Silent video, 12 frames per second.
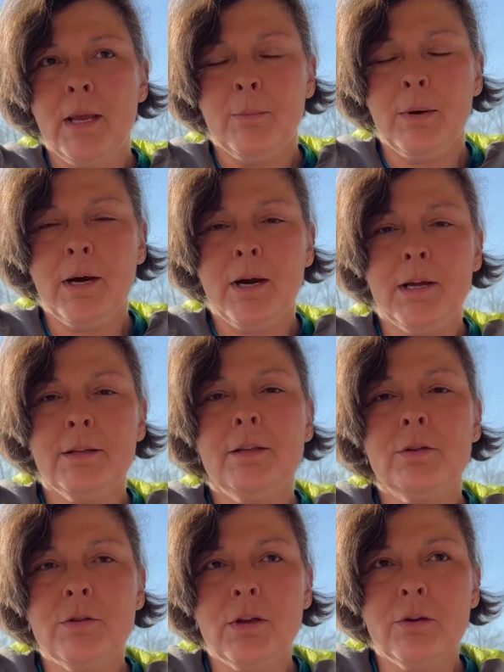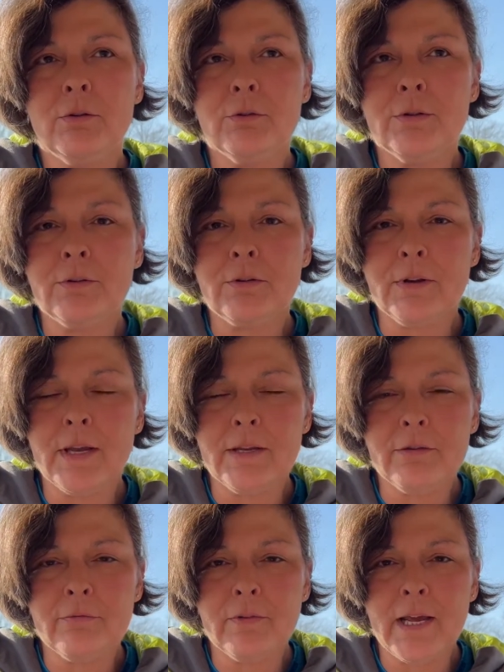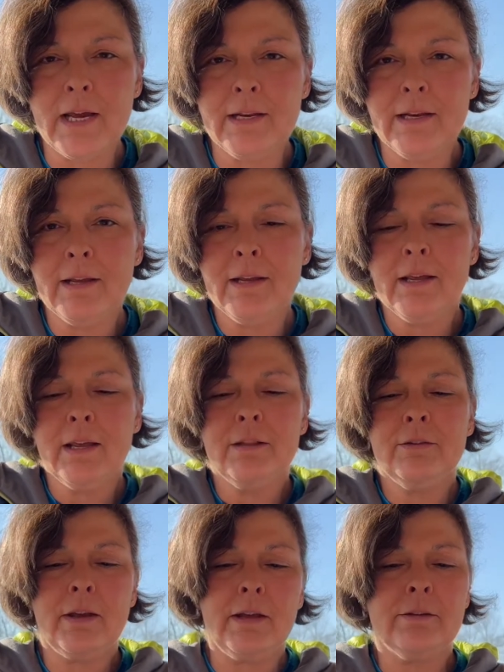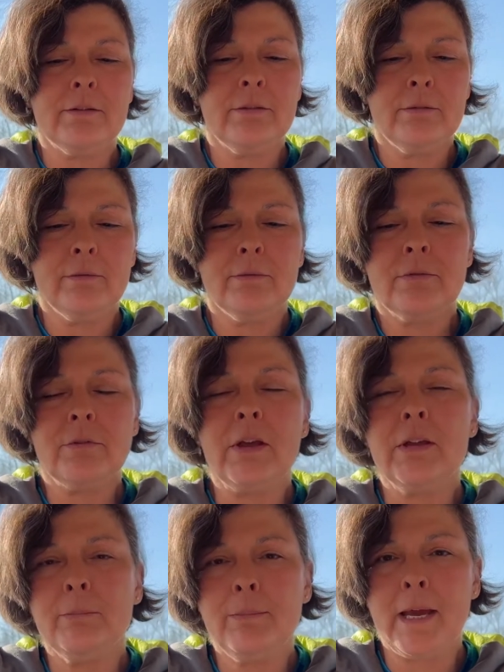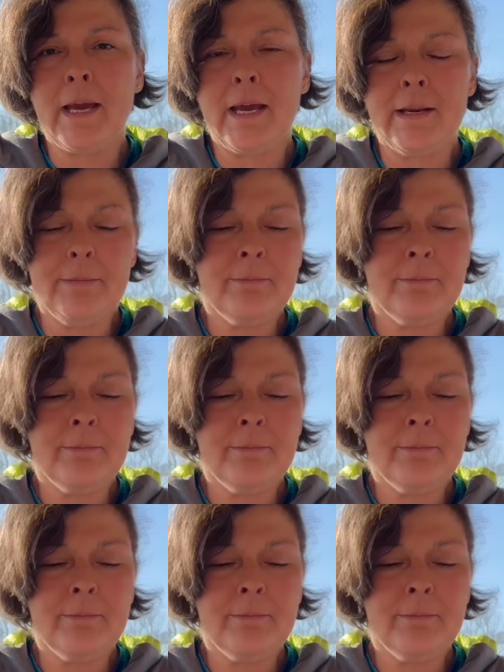behind the shelter is a nice flat tent site pad.